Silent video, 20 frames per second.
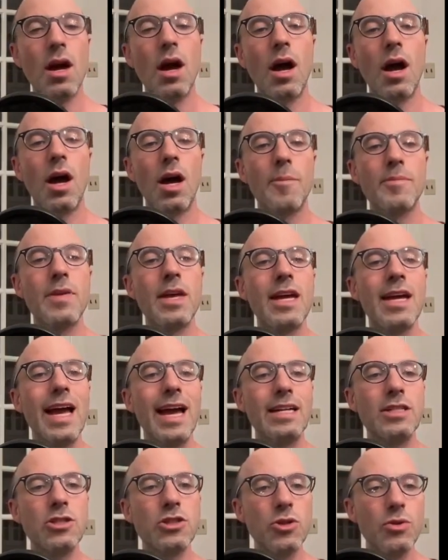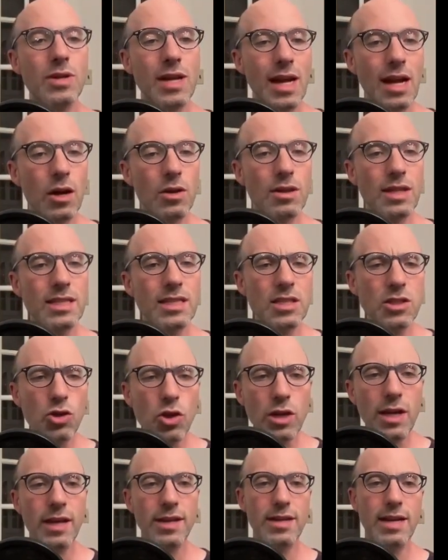Um, and so now let's
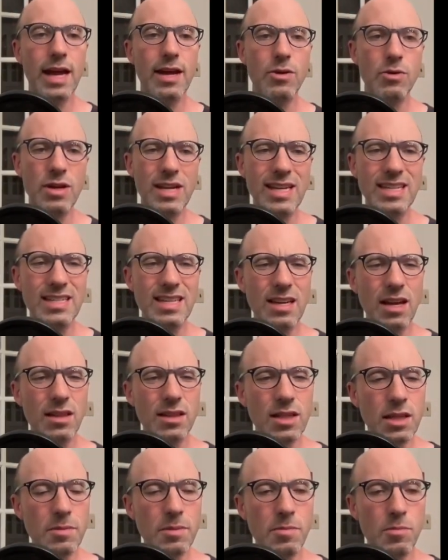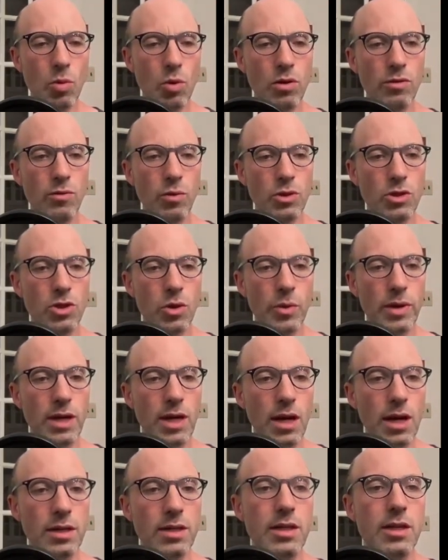look at, at a little bit more of what's going
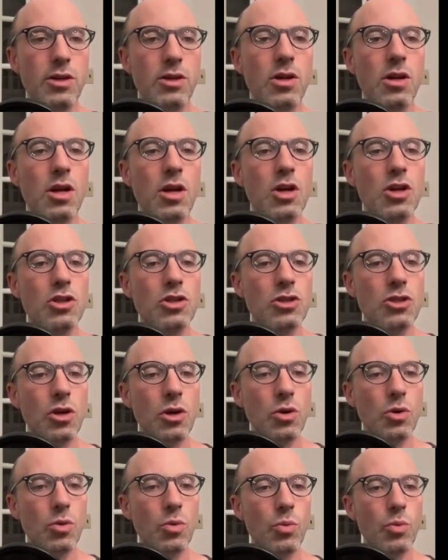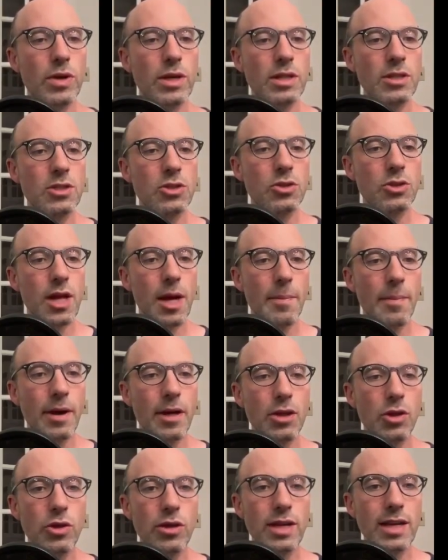on here. So we can do that by
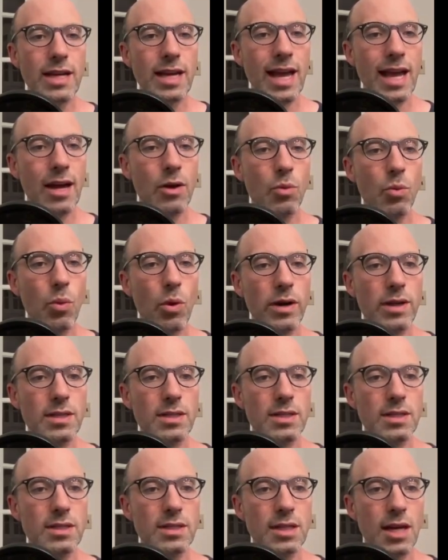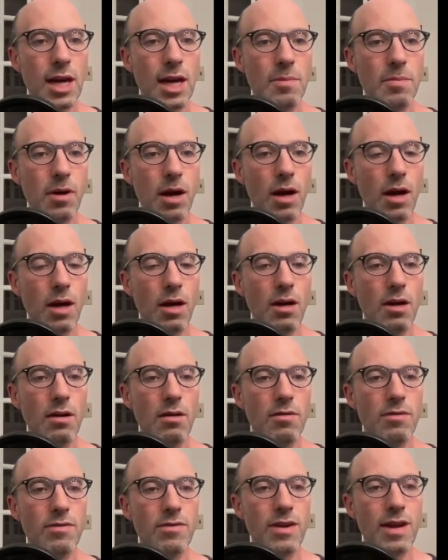looking at what is the type
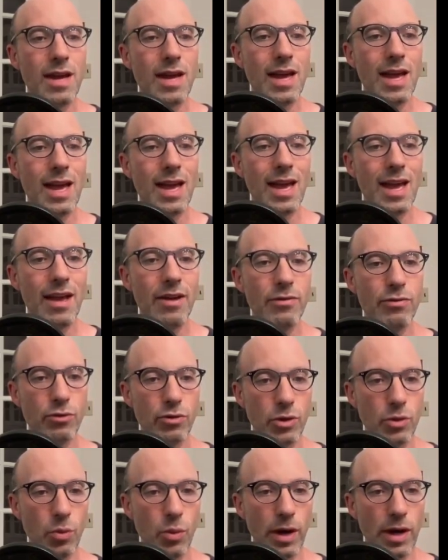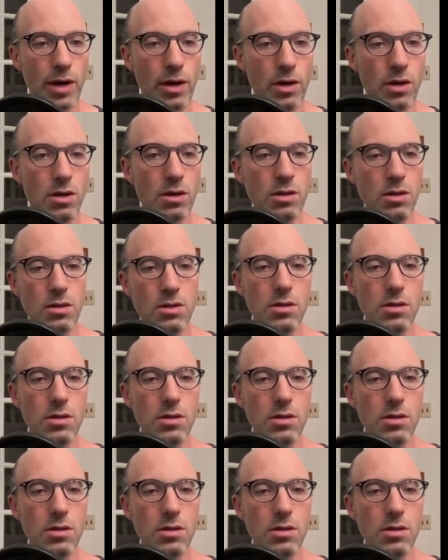of everywhere.